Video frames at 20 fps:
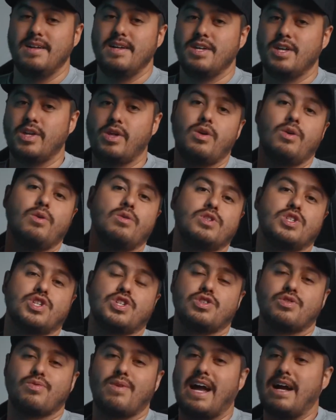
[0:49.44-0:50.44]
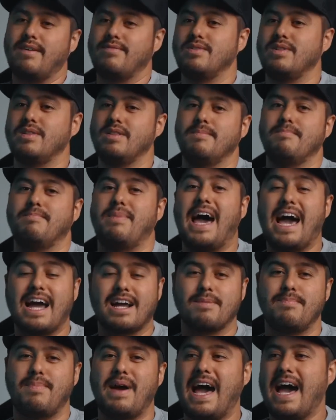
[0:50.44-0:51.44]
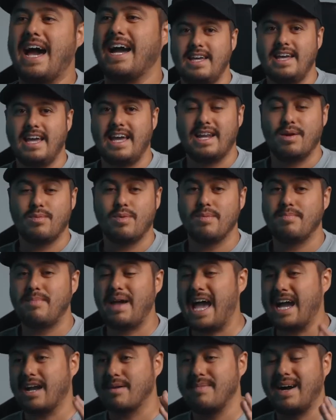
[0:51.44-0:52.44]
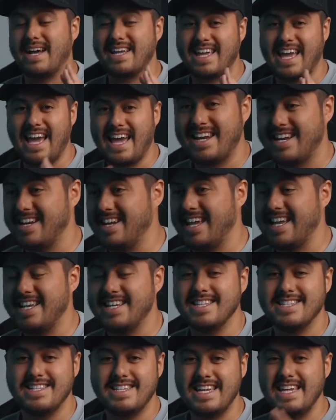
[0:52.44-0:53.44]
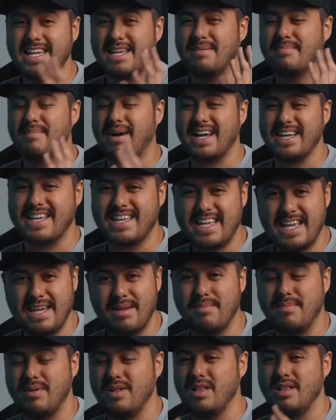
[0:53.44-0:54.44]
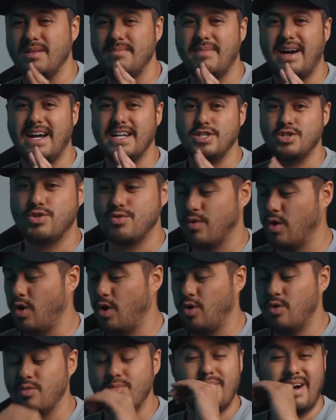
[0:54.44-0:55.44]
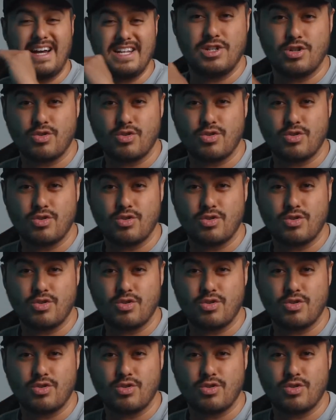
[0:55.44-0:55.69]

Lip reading: huge travel backpack, and I would pack my Canon 80D, my gimbal, my drone, my